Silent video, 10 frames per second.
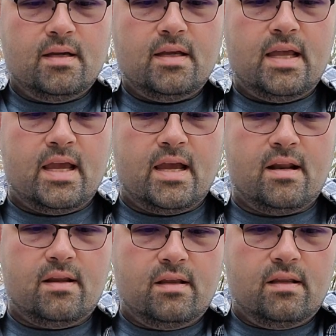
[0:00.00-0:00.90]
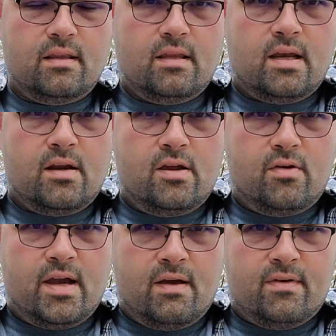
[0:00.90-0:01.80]
And there you
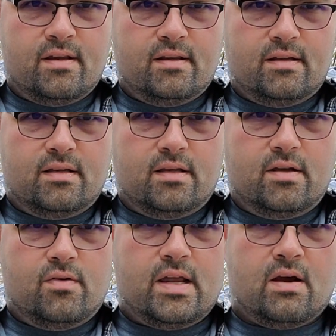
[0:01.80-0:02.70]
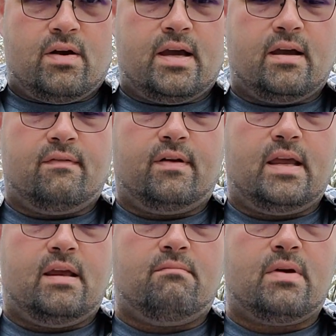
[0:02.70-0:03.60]
have it. You now have
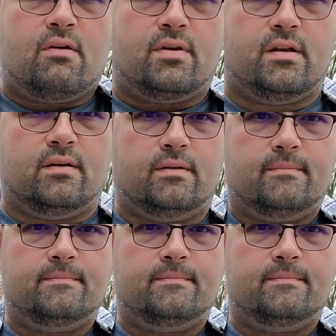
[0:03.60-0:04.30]
a mountain.